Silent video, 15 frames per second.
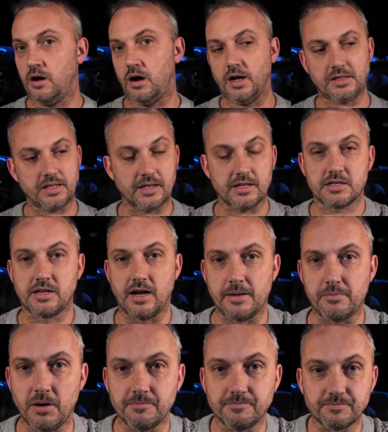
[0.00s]
I think it's
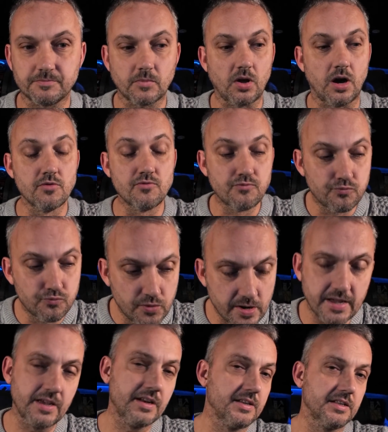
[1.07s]
game on. I
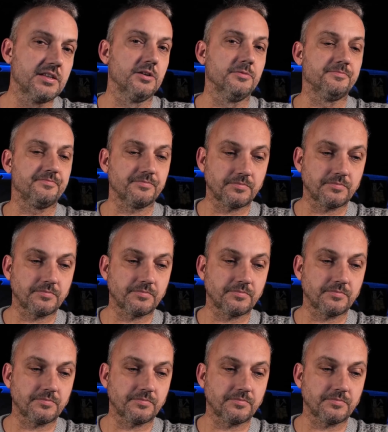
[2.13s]
really do.